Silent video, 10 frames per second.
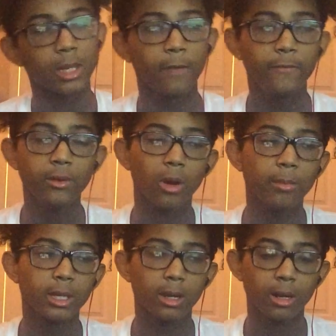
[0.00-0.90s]
if you don't
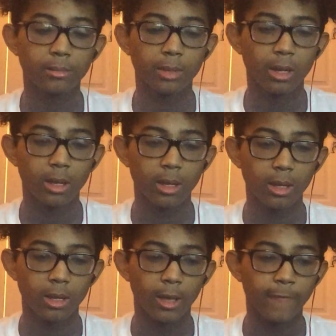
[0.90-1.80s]
become,
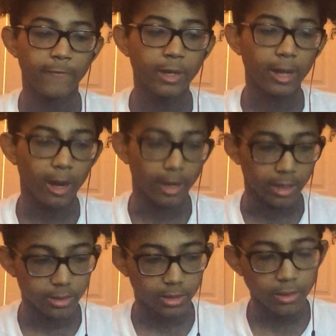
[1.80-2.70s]
if you're, all
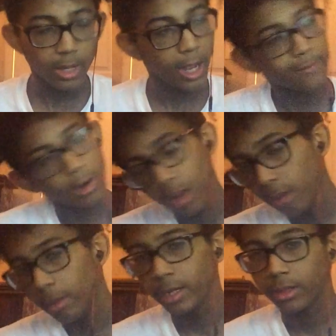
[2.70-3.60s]
right, so you can have all the
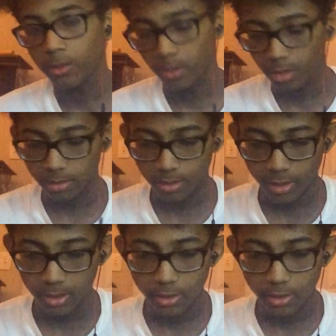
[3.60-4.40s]
money in the world, right?